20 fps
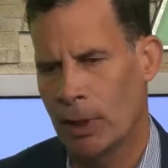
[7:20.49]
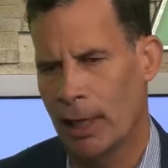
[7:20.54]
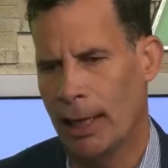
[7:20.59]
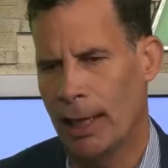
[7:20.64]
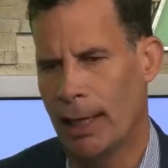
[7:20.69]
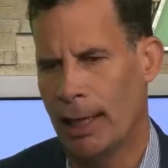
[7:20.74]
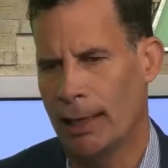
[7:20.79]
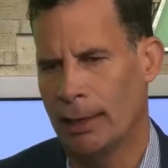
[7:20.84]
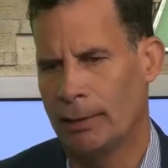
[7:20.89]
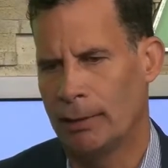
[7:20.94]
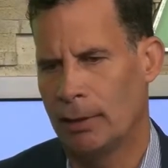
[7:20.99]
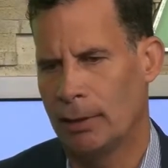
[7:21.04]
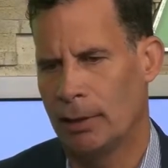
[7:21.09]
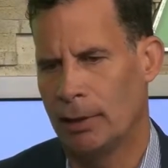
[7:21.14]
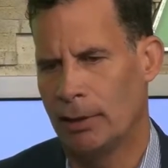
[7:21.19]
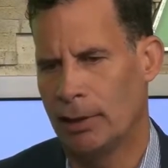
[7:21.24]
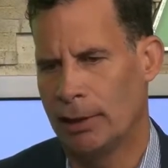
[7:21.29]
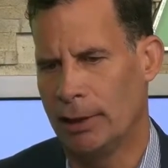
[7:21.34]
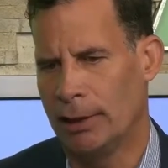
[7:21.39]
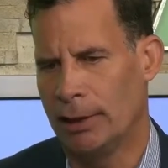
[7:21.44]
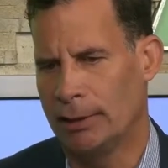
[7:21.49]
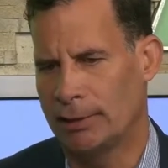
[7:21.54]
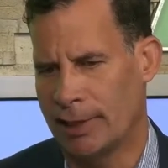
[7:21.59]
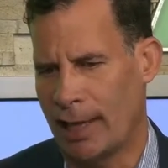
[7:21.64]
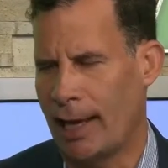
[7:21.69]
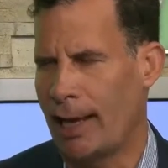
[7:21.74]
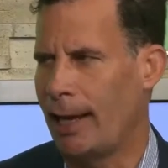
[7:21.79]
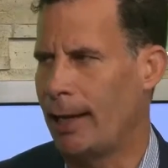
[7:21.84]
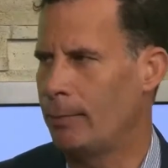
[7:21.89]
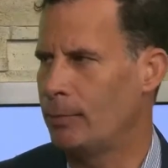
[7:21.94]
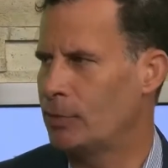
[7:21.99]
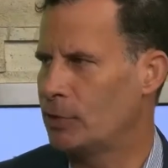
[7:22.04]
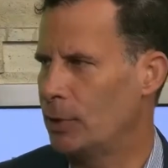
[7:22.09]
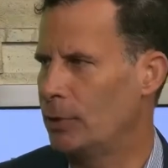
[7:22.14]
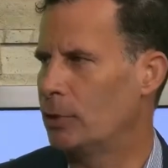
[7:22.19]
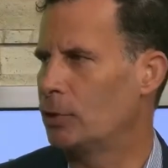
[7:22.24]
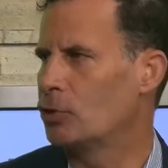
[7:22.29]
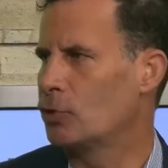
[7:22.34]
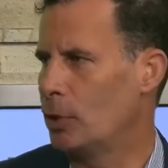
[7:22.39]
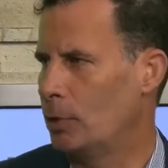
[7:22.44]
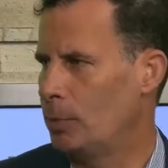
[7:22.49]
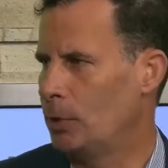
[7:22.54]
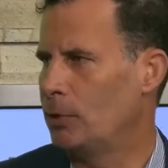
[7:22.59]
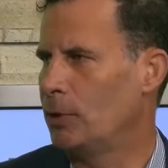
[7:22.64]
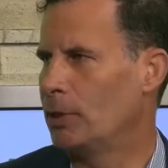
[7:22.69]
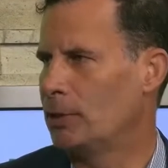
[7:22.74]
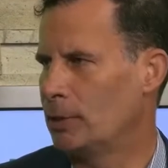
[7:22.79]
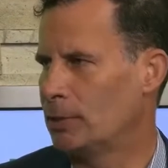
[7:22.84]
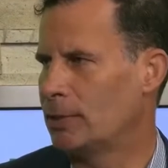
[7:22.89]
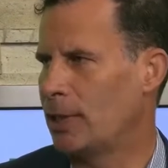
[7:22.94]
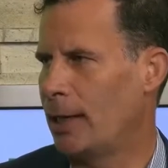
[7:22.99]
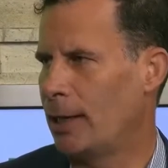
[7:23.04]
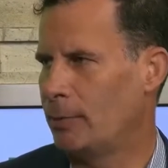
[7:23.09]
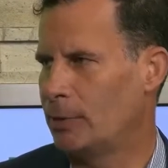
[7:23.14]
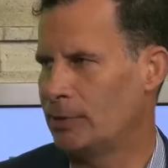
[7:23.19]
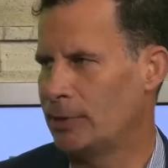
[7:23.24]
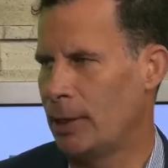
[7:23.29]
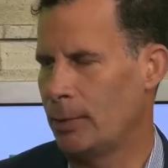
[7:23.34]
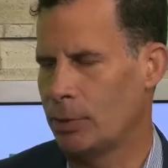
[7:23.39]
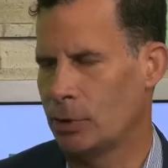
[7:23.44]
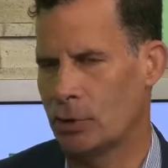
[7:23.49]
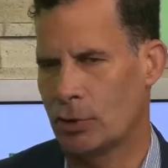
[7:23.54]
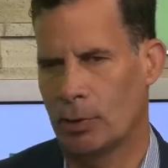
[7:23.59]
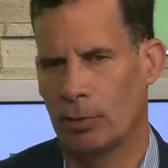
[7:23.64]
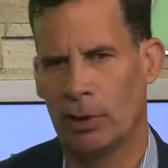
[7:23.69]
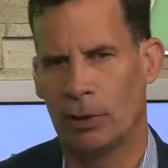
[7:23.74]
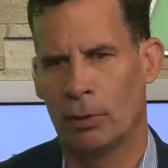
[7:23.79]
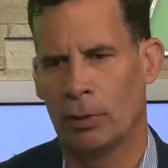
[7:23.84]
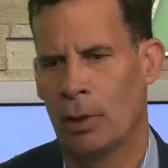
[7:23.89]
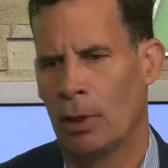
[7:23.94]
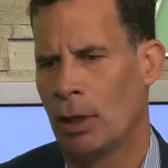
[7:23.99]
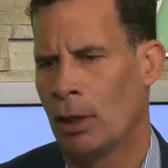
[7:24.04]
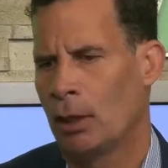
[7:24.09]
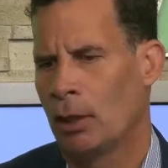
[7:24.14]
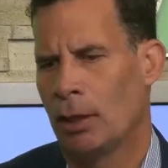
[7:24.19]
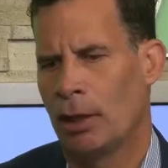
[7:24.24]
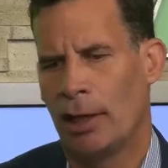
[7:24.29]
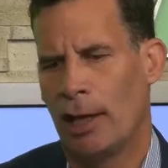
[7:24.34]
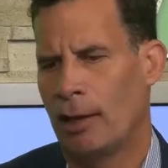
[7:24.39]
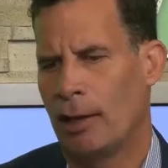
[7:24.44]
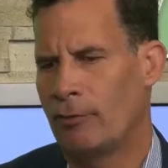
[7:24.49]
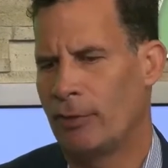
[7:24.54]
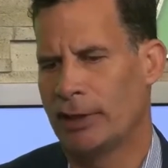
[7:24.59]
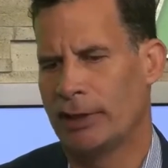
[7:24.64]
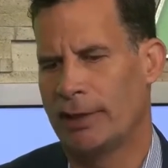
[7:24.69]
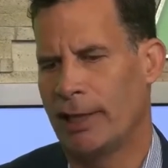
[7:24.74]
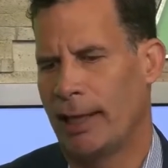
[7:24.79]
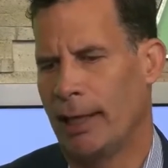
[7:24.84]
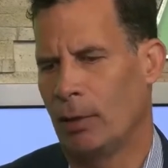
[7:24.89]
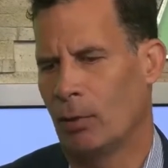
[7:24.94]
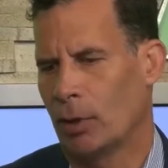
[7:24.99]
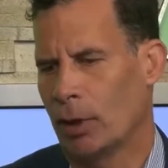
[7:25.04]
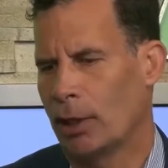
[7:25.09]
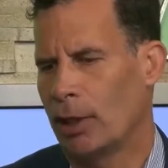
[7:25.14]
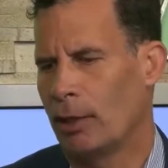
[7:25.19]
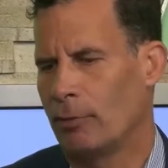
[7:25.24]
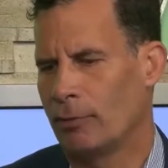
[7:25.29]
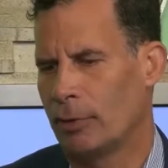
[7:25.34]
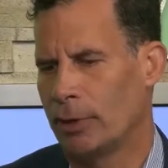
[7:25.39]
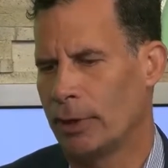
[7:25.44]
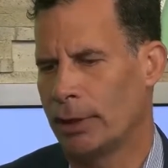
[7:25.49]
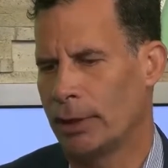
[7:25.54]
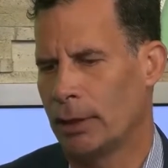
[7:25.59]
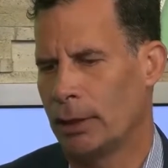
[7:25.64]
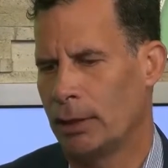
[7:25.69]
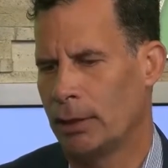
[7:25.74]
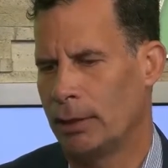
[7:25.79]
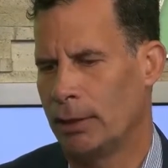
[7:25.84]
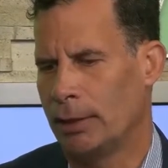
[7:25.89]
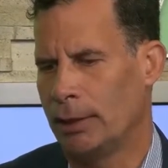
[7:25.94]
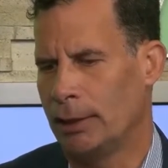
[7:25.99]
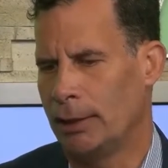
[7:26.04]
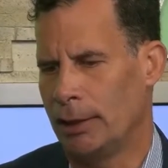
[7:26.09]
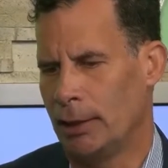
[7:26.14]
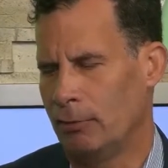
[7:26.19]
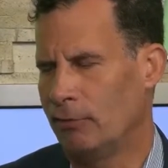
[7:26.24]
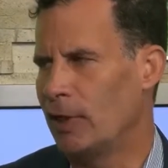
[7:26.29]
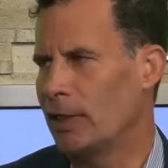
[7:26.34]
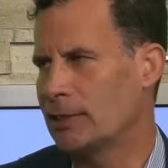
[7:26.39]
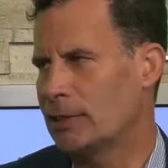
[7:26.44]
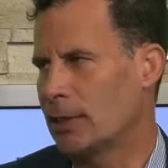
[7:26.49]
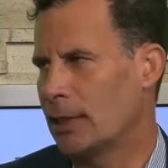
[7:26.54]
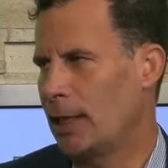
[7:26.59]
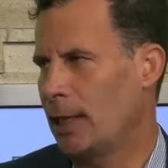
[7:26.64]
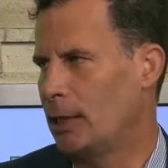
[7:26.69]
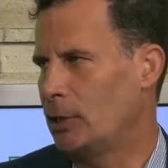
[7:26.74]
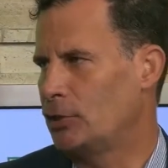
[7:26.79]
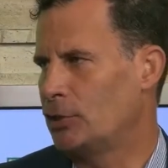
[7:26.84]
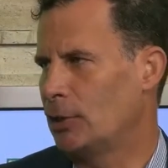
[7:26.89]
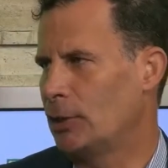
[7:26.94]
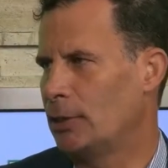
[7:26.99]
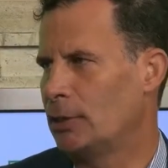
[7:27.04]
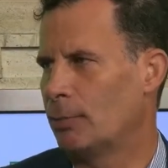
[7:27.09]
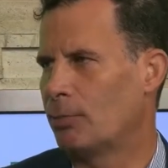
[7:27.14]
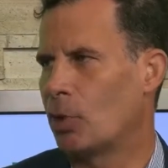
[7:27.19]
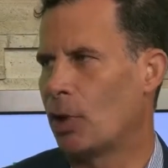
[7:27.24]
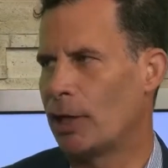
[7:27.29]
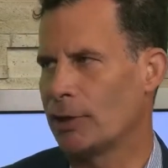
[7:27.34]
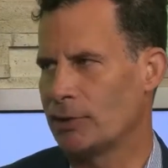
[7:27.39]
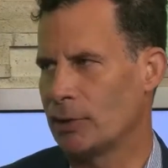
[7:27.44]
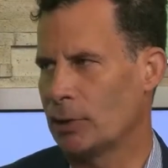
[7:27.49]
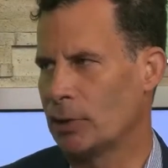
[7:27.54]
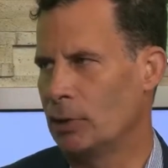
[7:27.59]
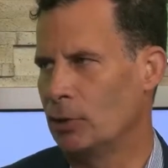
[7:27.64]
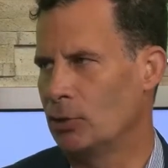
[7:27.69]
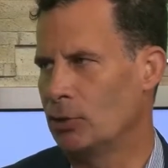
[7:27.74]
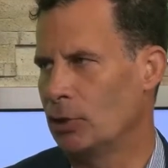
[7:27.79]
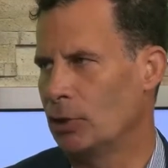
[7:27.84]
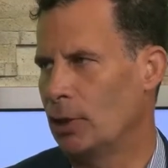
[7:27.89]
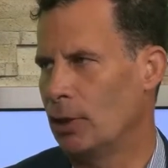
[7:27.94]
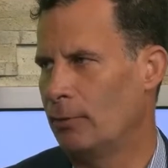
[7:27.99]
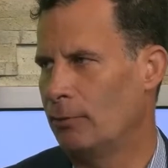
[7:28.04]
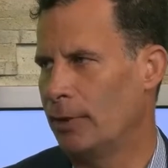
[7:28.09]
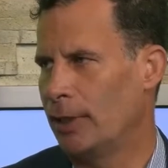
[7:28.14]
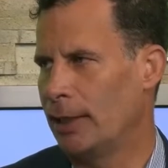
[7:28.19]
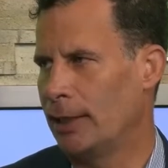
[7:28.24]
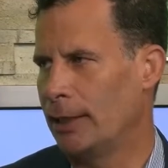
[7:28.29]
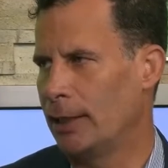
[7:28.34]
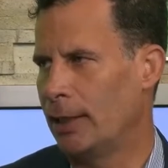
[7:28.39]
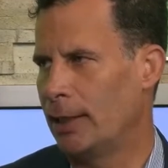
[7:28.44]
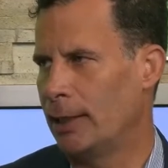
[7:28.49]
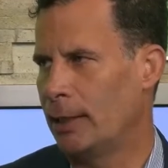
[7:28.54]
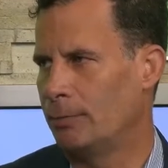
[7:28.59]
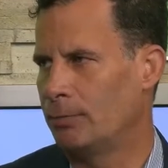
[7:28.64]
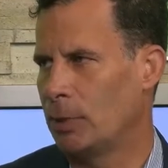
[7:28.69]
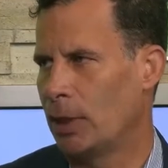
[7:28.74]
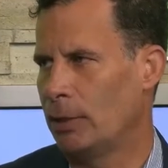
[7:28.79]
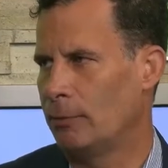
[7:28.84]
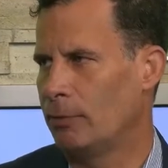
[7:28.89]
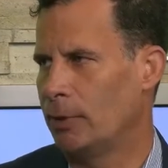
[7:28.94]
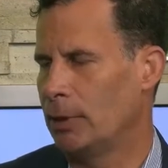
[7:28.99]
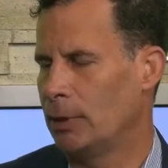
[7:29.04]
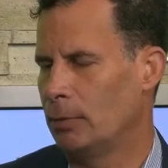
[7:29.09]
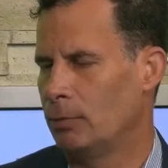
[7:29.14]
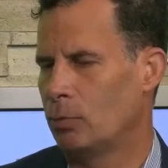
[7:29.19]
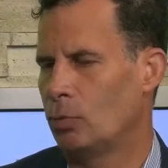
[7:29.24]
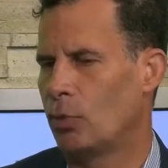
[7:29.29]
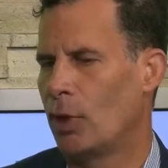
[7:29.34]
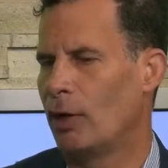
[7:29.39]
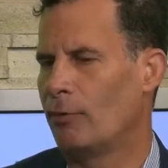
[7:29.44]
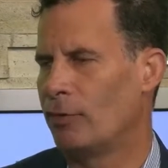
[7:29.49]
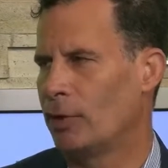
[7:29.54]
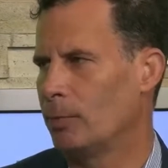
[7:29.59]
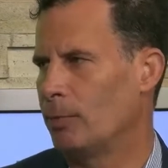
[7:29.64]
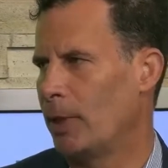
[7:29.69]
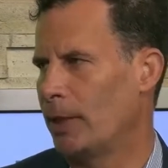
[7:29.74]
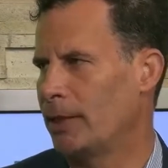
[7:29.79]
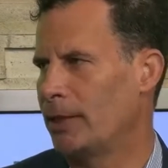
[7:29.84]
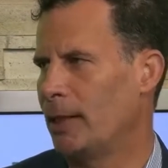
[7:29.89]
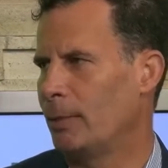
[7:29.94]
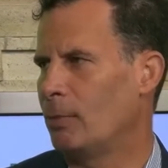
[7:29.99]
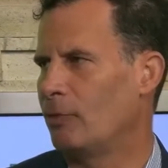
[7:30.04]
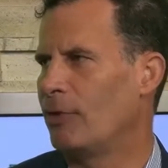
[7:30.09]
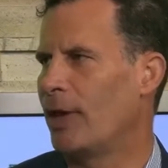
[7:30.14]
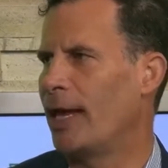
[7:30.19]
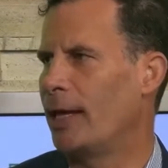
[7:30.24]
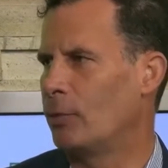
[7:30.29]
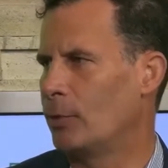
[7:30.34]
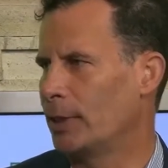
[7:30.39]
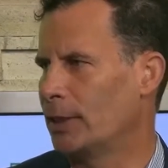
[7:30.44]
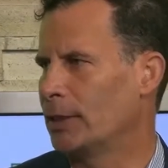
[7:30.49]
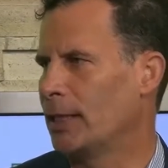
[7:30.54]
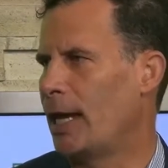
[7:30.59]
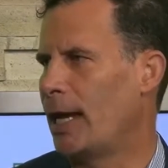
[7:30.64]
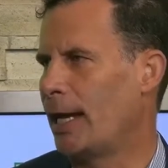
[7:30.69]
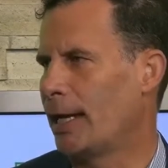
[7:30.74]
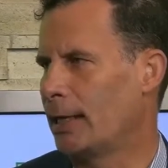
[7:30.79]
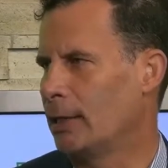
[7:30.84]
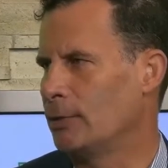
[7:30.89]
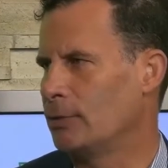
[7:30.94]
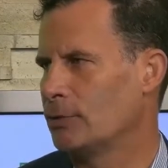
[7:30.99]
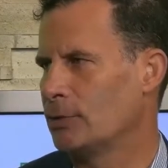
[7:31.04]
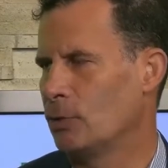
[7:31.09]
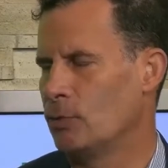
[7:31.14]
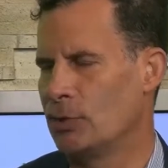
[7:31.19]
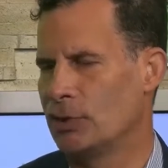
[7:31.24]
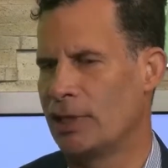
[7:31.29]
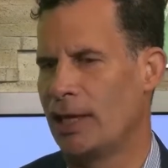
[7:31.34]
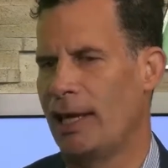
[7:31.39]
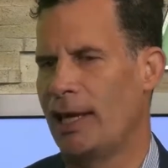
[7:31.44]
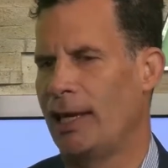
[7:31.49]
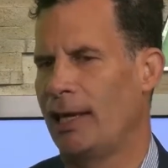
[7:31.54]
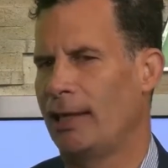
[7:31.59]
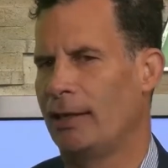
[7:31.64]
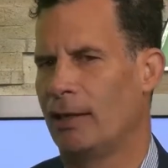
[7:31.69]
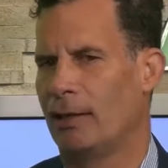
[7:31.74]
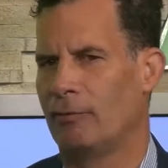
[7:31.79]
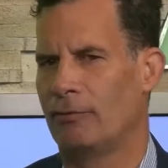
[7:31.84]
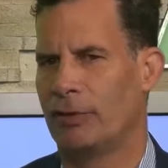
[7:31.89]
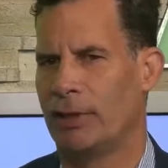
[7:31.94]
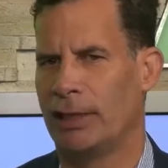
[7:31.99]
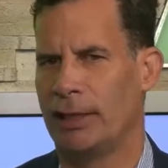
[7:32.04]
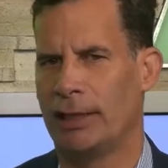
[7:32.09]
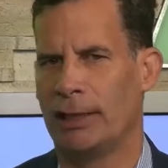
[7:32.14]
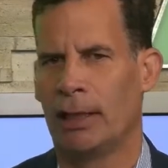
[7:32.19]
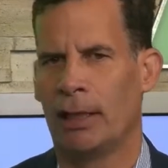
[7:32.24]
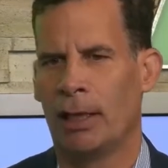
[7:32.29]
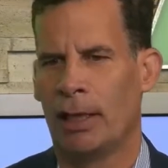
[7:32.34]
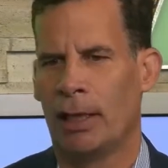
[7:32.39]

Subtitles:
Mm-hmm. And the Times and the Tribune at the time, the Tampa Tribune, every day were covering the investigation and the prosecution of a reverend by the name of Henry Lyons, who was the head of the